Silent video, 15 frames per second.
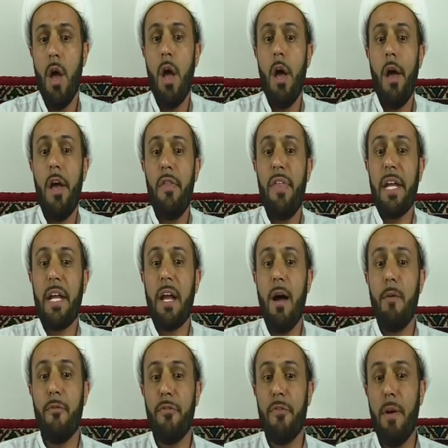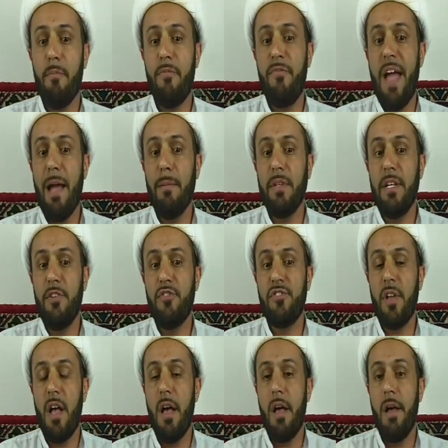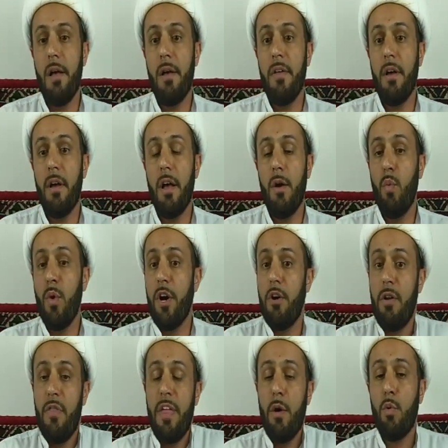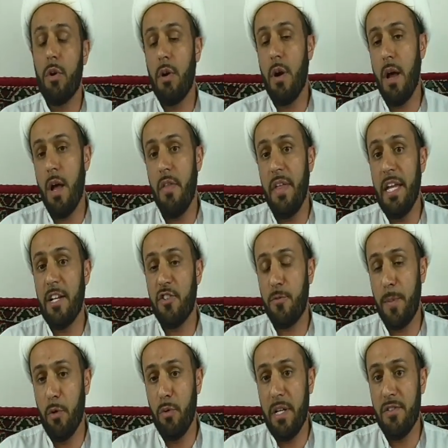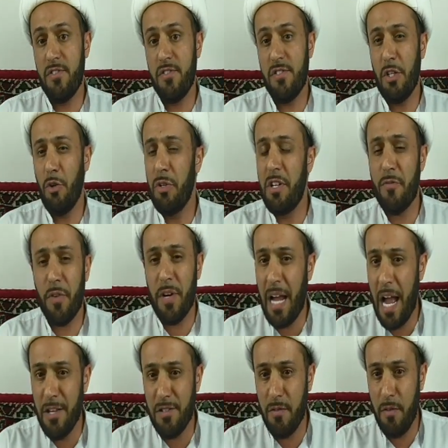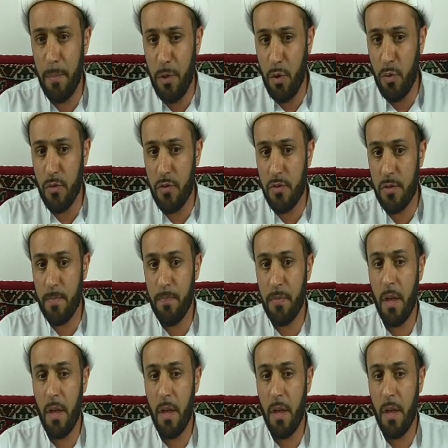They come from families where they experience, different kinds of abuse.